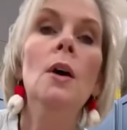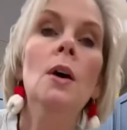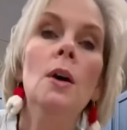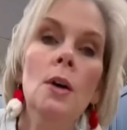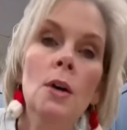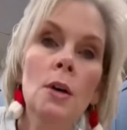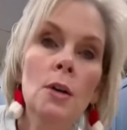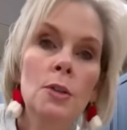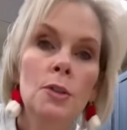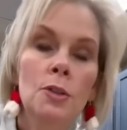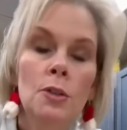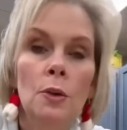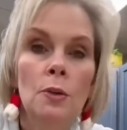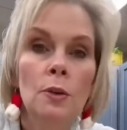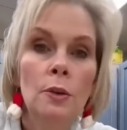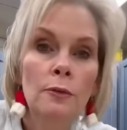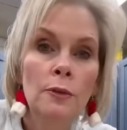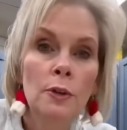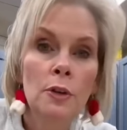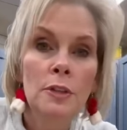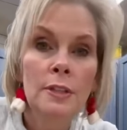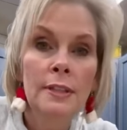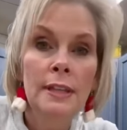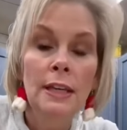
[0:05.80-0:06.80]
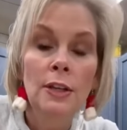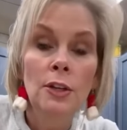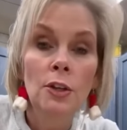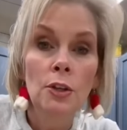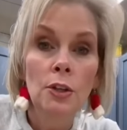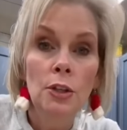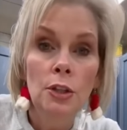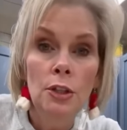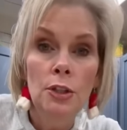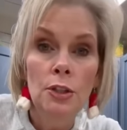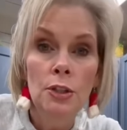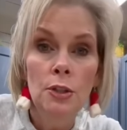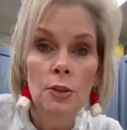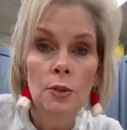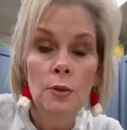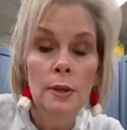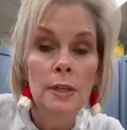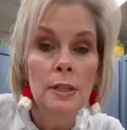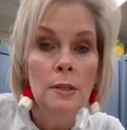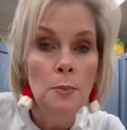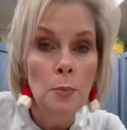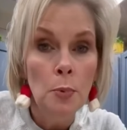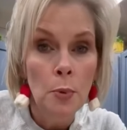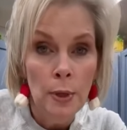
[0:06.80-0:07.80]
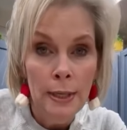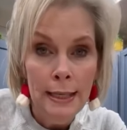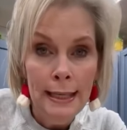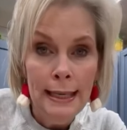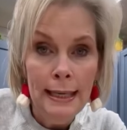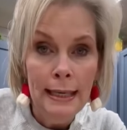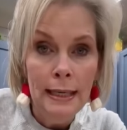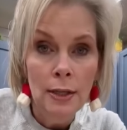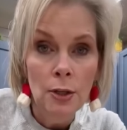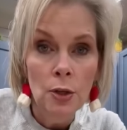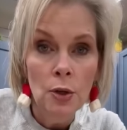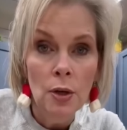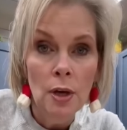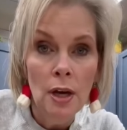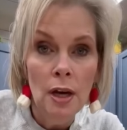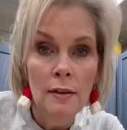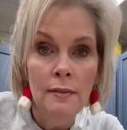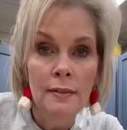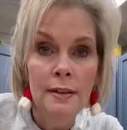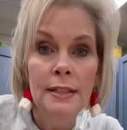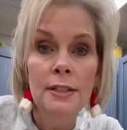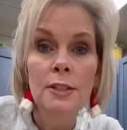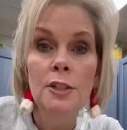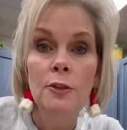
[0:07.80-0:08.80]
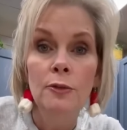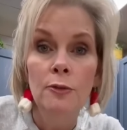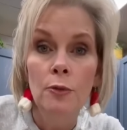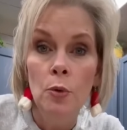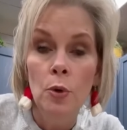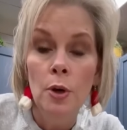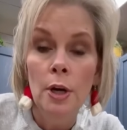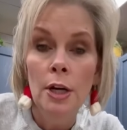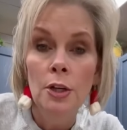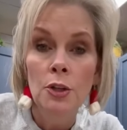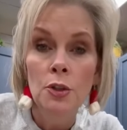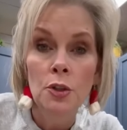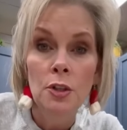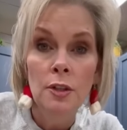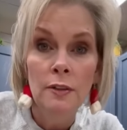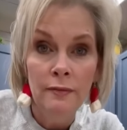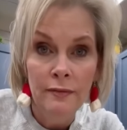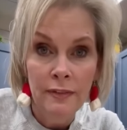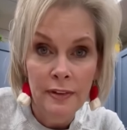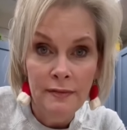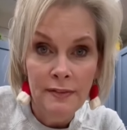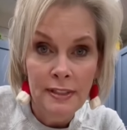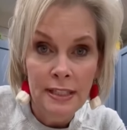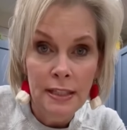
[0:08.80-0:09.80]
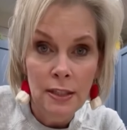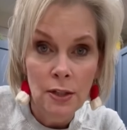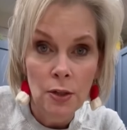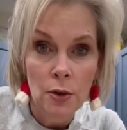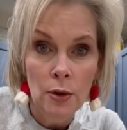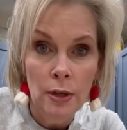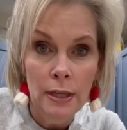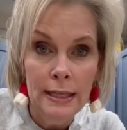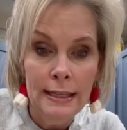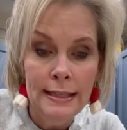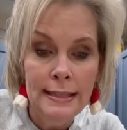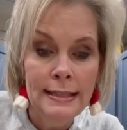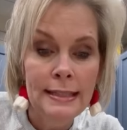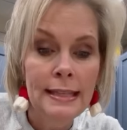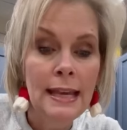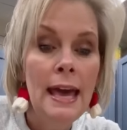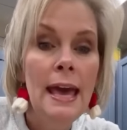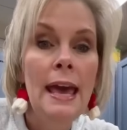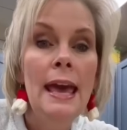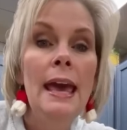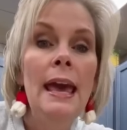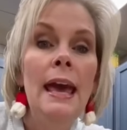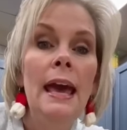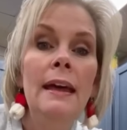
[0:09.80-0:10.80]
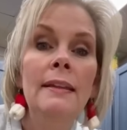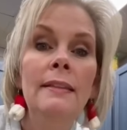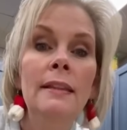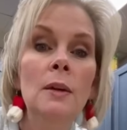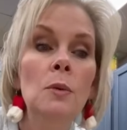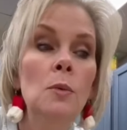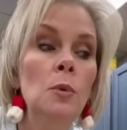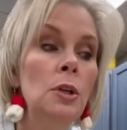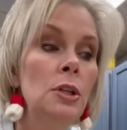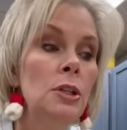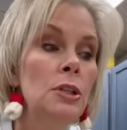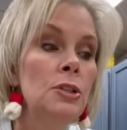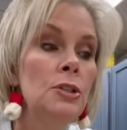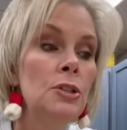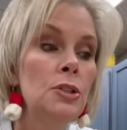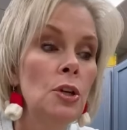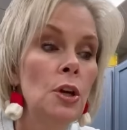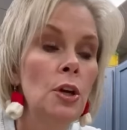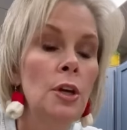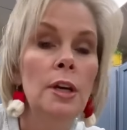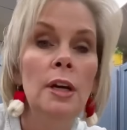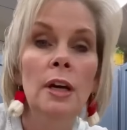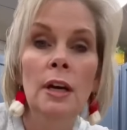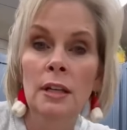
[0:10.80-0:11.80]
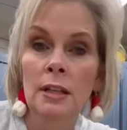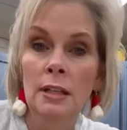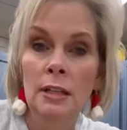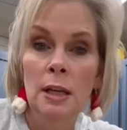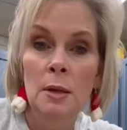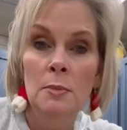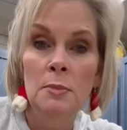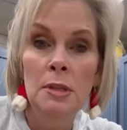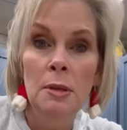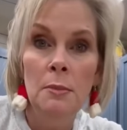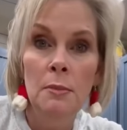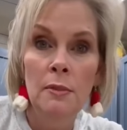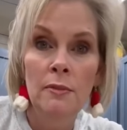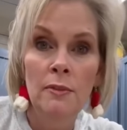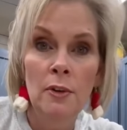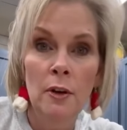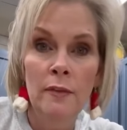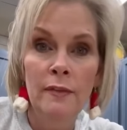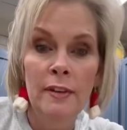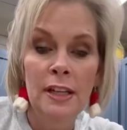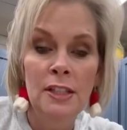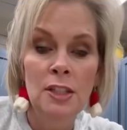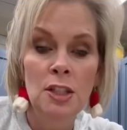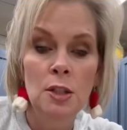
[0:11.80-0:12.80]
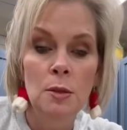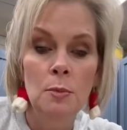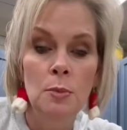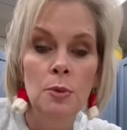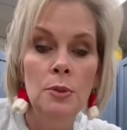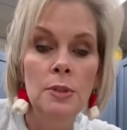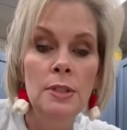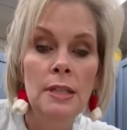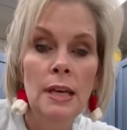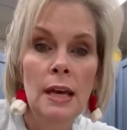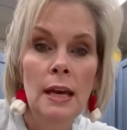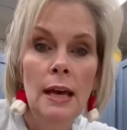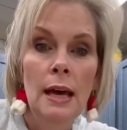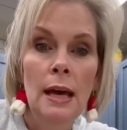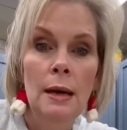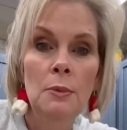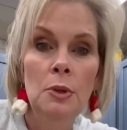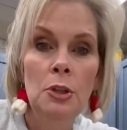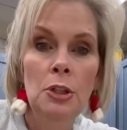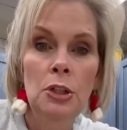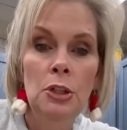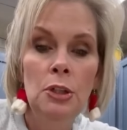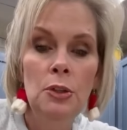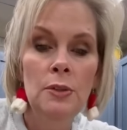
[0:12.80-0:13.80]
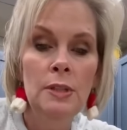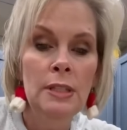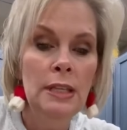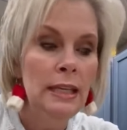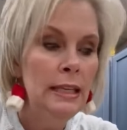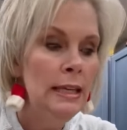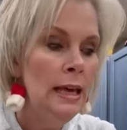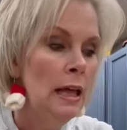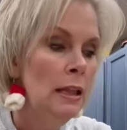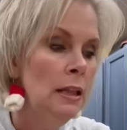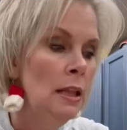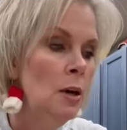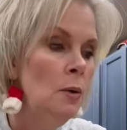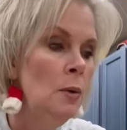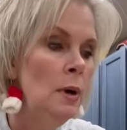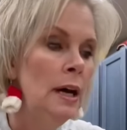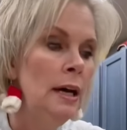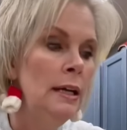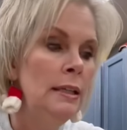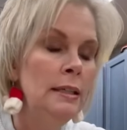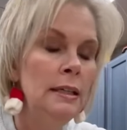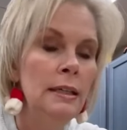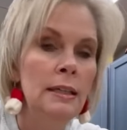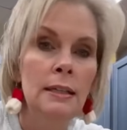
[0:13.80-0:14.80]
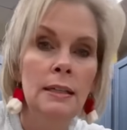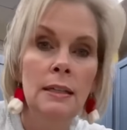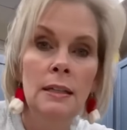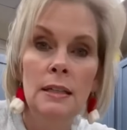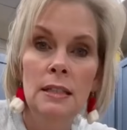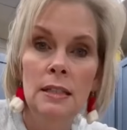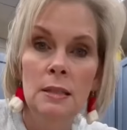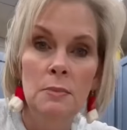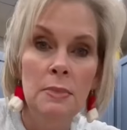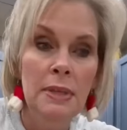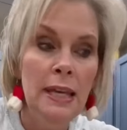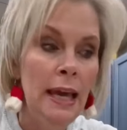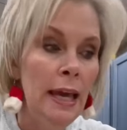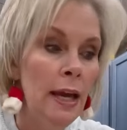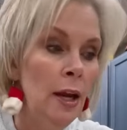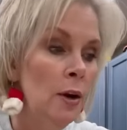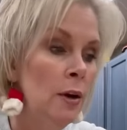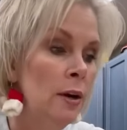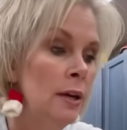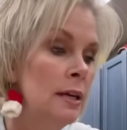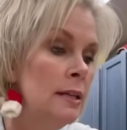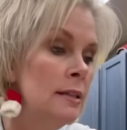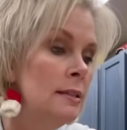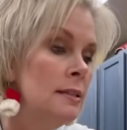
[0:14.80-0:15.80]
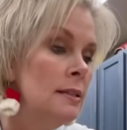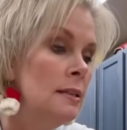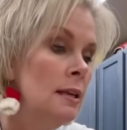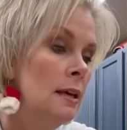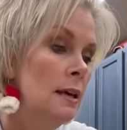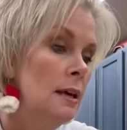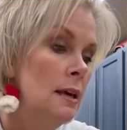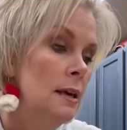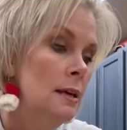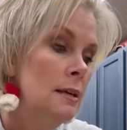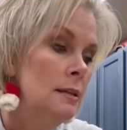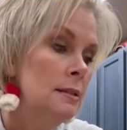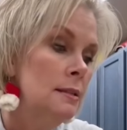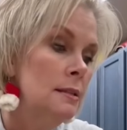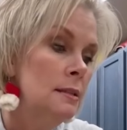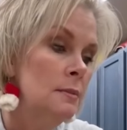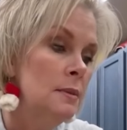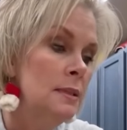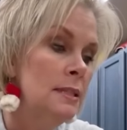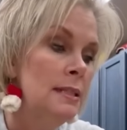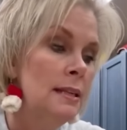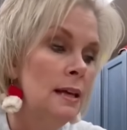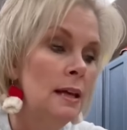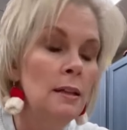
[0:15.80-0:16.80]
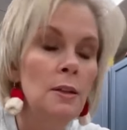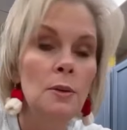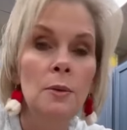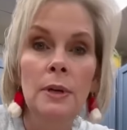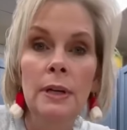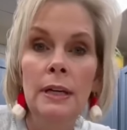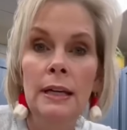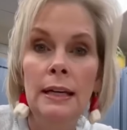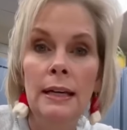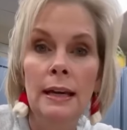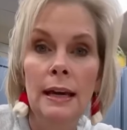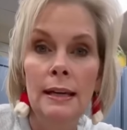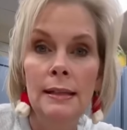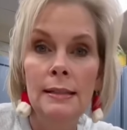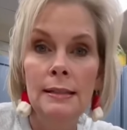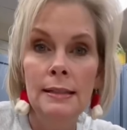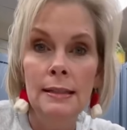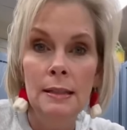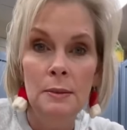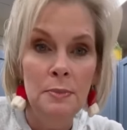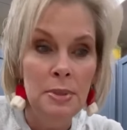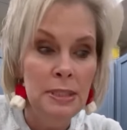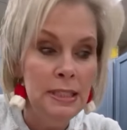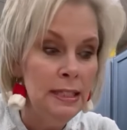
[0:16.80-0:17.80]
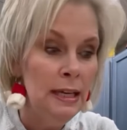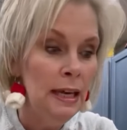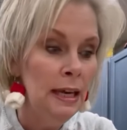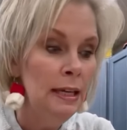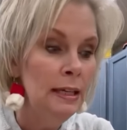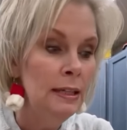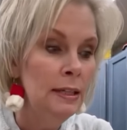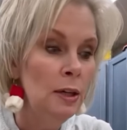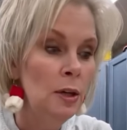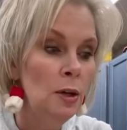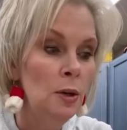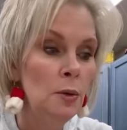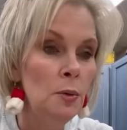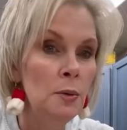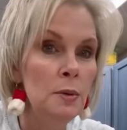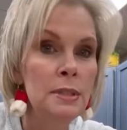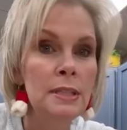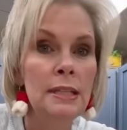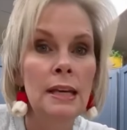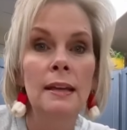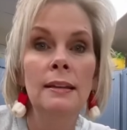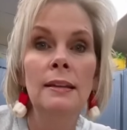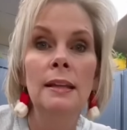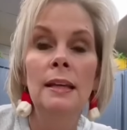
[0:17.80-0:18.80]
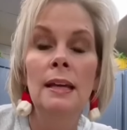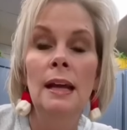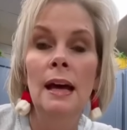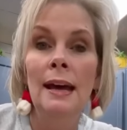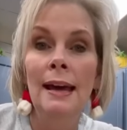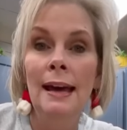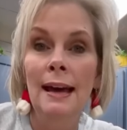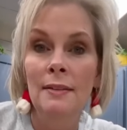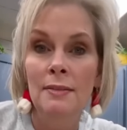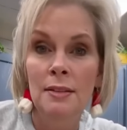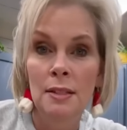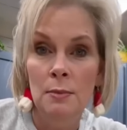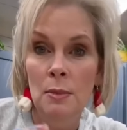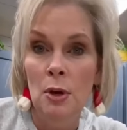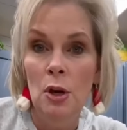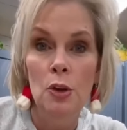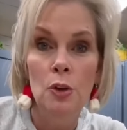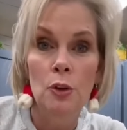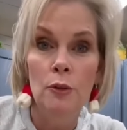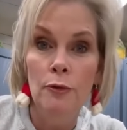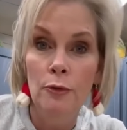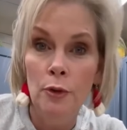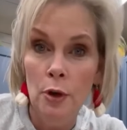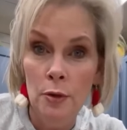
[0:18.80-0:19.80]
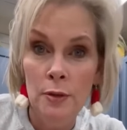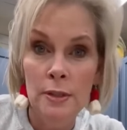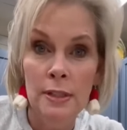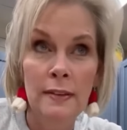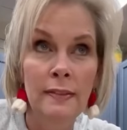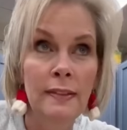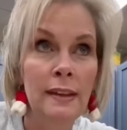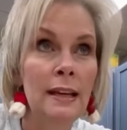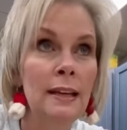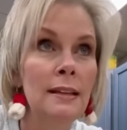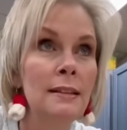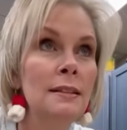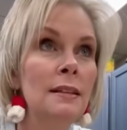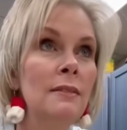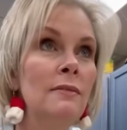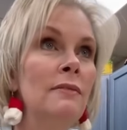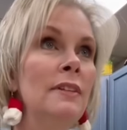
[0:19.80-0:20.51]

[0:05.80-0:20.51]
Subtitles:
So the first thing you're going to do is preheat your oven to 450 degrees, and then we're going to start cutting up some of our vegetables. I'm going to use a yellow onion, some carrots, some celery, and some potatoes, and then I have some other frozen things.